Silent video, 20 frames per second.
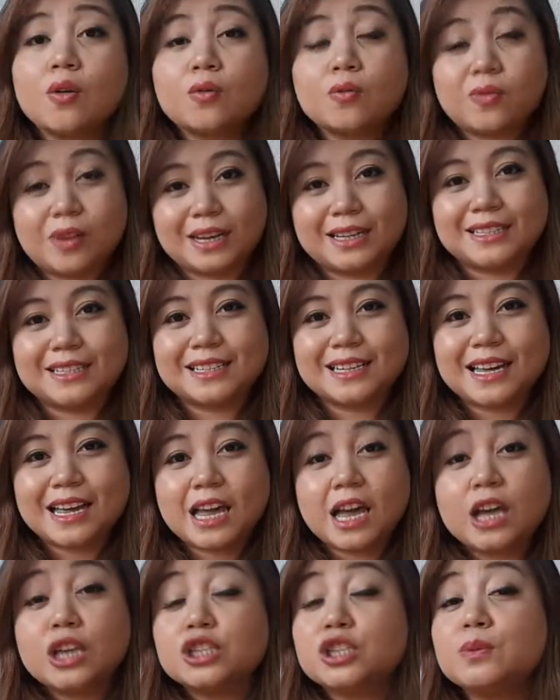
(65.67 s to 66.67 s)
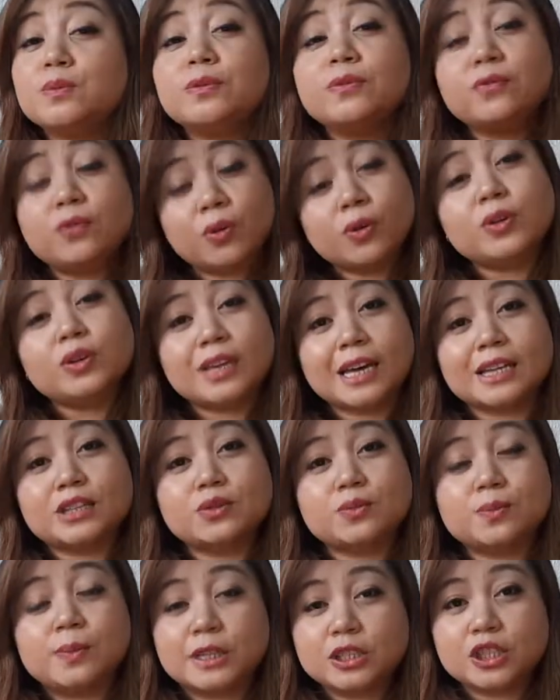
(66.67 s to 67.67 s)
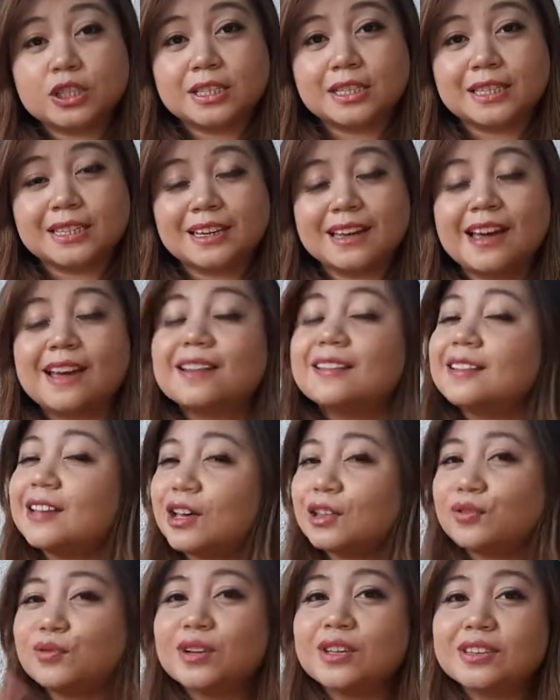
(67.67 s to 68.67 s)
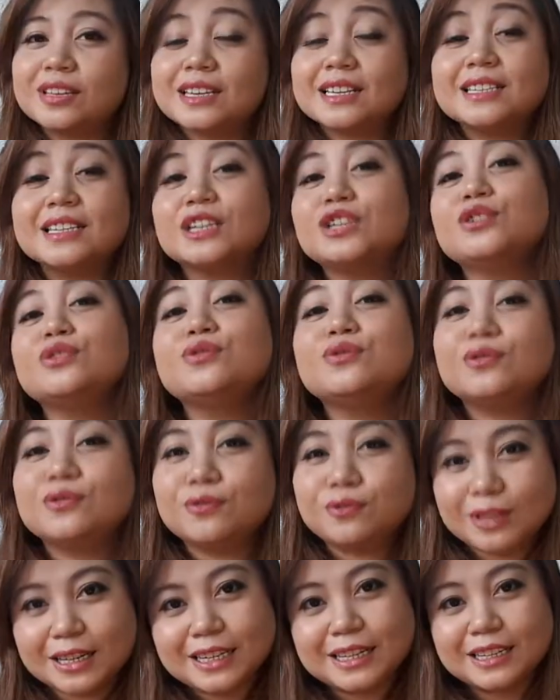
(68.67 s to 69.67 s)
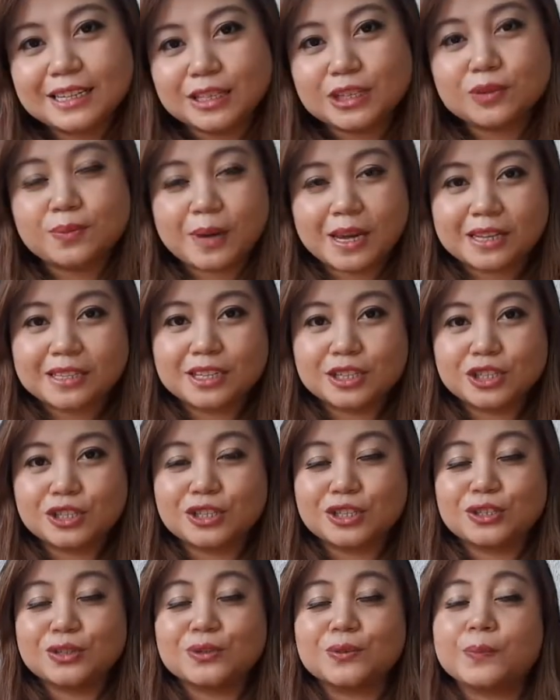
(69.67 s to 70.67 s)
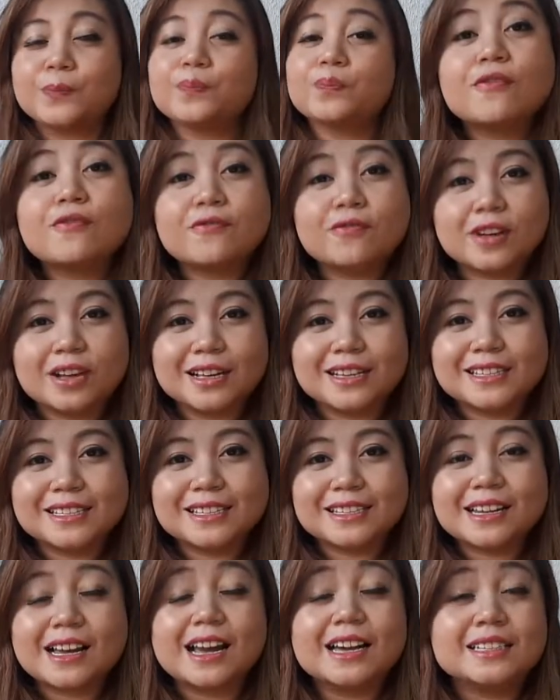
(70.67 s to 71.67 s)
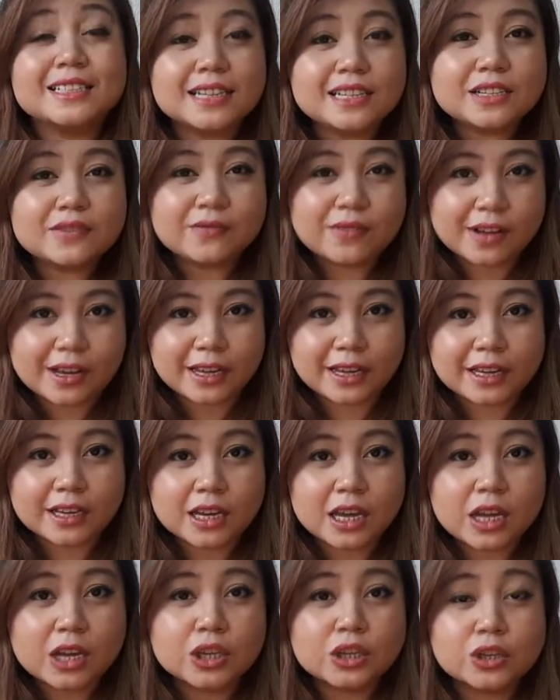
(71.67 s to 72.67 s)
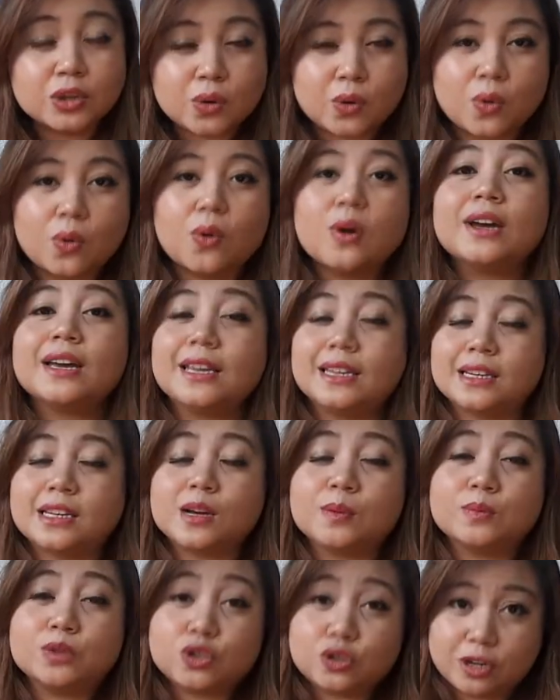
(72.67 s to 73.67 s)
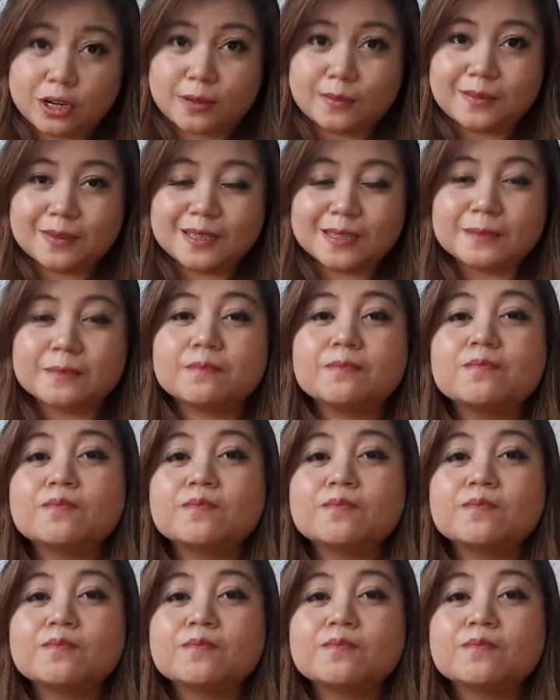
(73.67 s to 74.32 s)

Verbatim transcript: Right, so before you get to budgeting, there are three things that you really need to pay attention to. First, identifying your income streams.